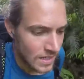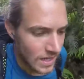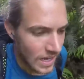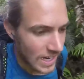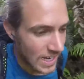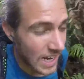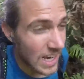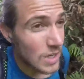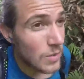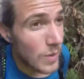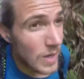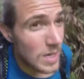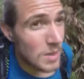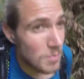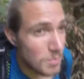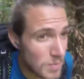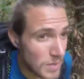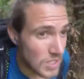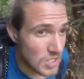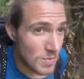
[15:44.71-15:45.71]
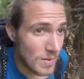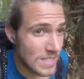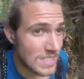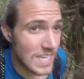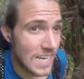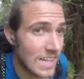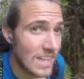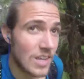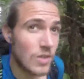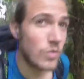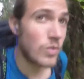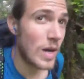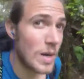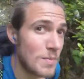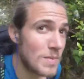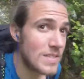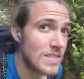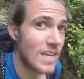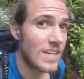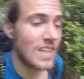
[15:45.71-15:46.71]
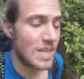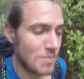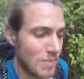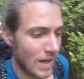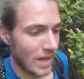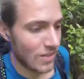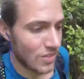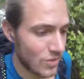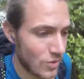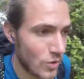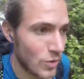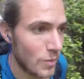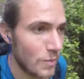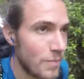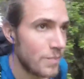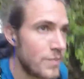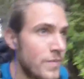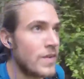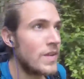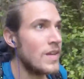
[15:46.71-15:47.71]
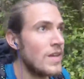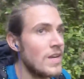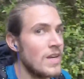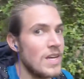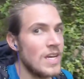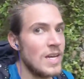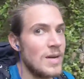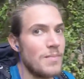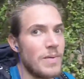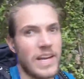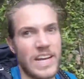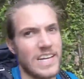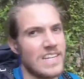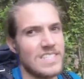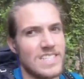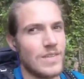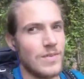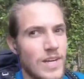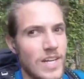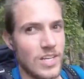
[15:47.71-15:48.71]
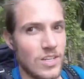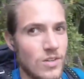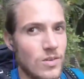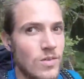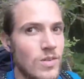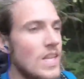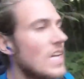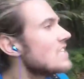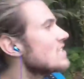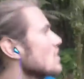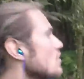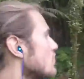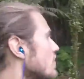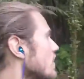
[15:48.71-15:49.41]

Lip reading: kind of want to pitch my tent like right beside that bathroom, but I'm gonna see what I do. Let's go